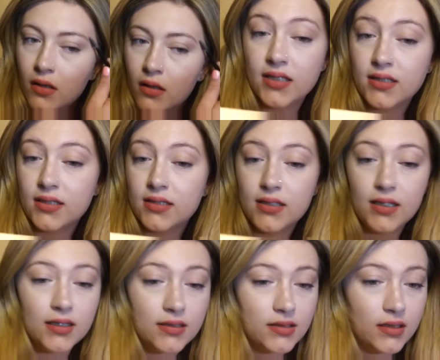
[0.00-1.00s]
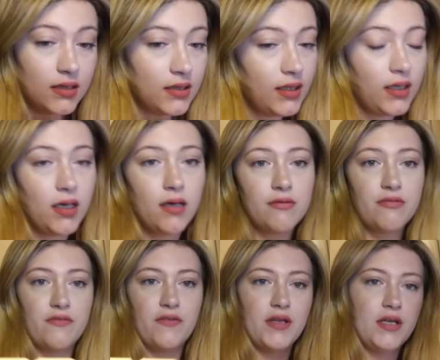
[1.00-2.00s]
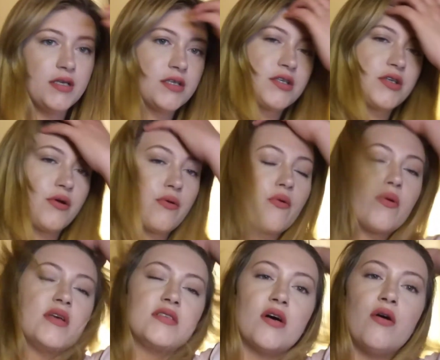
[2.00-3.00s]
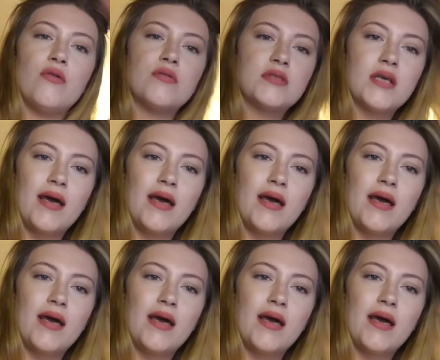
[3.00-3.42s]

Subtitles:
That is it. The finished result.